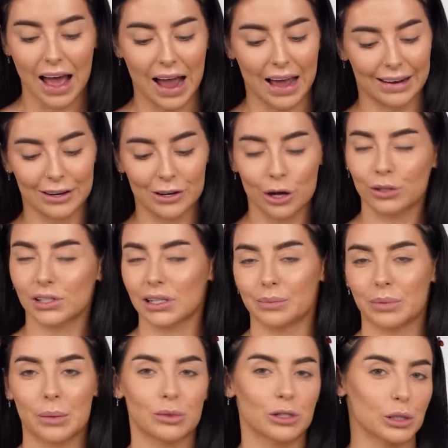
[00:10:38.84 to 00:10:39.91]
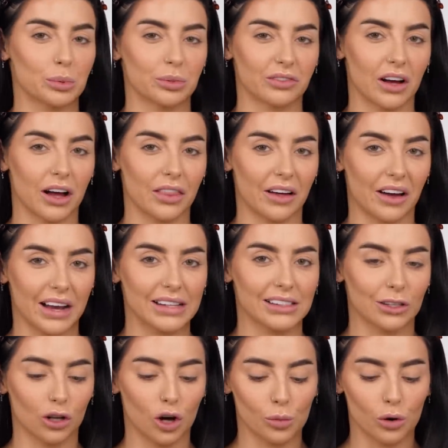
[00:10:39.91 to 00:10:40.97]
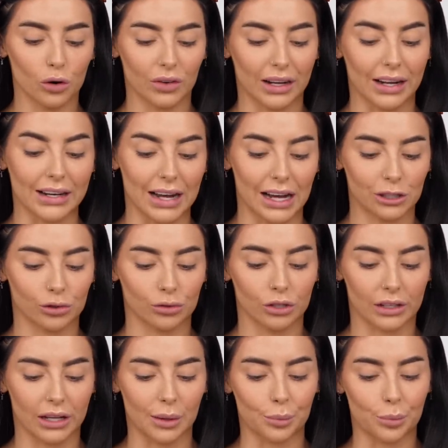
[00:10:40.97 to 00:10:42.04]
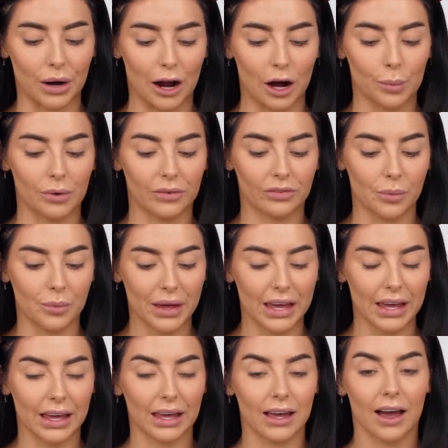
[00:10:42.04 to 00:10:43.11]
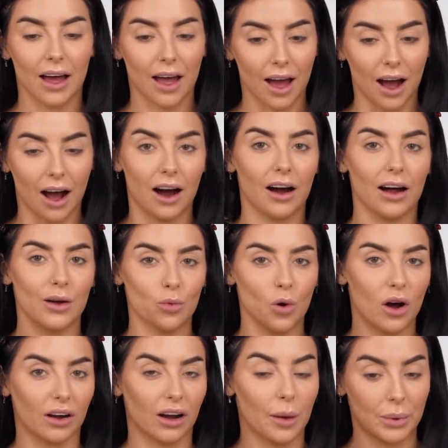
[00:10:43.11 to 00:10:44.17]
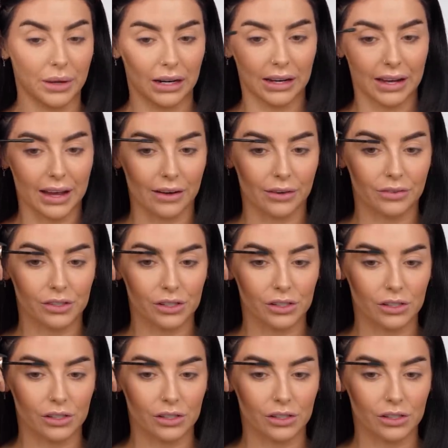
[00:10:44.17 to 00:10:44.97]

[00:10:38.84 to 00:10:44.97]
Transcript: And I know some people do prefer that. It's a lot more of like a natural looking brow. But for me, I want a bit of lift.